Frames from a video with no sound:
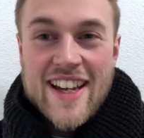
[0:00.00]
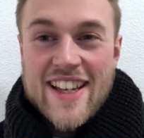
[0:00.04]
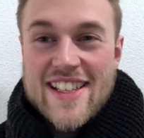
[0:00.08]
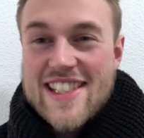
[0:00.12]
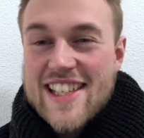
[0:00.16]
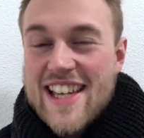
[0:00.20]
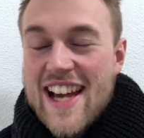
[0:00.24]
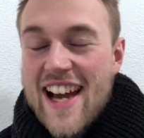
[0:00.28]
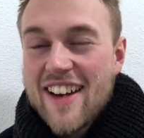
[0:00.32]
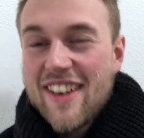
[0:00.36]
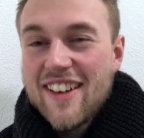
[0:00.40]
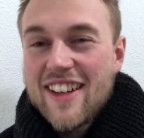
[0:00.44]

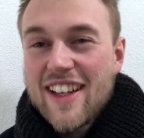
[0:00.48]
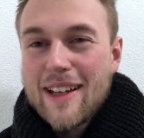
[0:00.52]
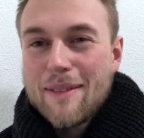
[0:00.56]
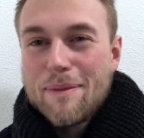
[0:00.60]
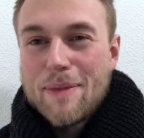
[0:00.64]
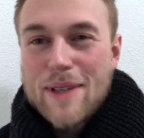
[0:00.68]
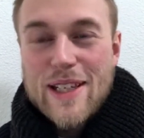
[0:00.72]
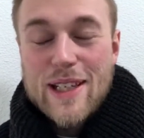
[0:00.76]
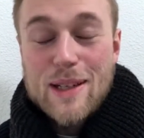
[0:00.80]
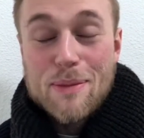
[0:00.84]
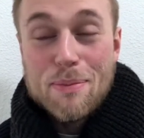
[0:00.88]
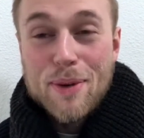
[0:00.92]
It's kind of like
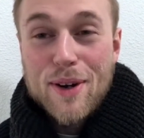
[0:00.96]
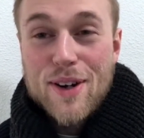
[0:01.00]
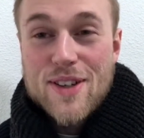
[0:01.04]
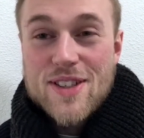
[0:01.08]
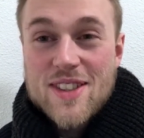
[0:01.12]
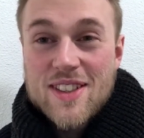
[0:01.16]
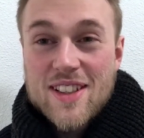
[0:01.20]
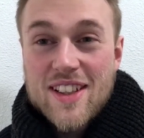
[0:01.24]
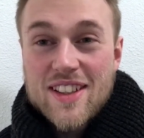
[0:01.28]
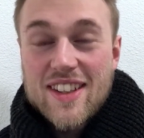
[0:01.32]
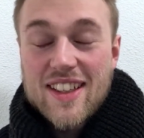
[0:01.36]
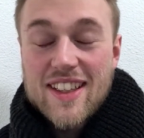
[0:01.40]
being the
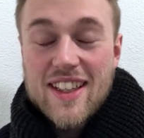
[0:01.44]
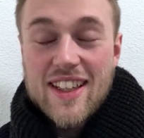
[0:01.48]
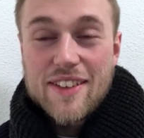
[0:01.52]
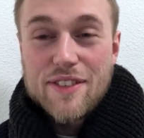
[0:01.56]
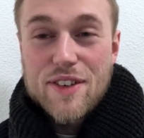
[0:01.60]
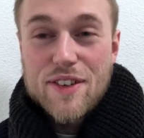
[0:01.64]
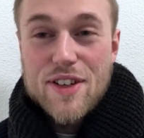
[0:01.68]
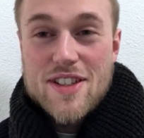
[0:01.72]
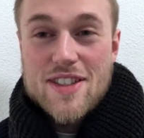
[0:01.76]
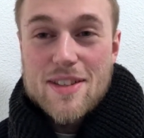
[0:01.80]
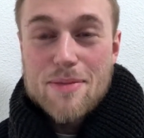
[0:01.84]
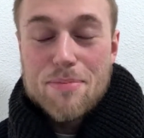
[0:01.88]
person that
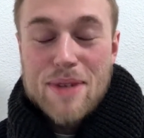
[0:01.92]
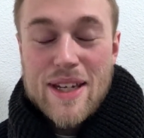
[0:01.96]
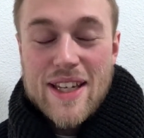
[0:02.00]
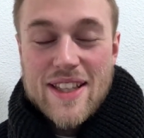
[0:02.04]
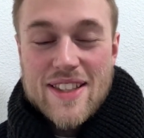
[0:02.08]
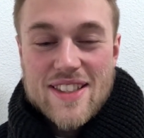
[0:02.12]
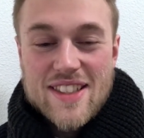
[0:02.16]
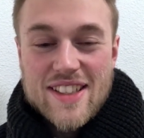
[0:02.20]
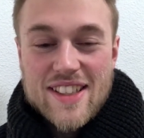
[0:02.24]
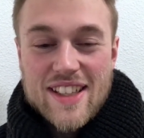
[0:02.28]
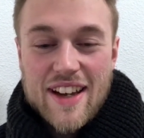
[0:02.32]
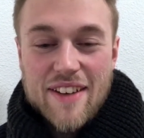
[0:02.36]
delivers the pizza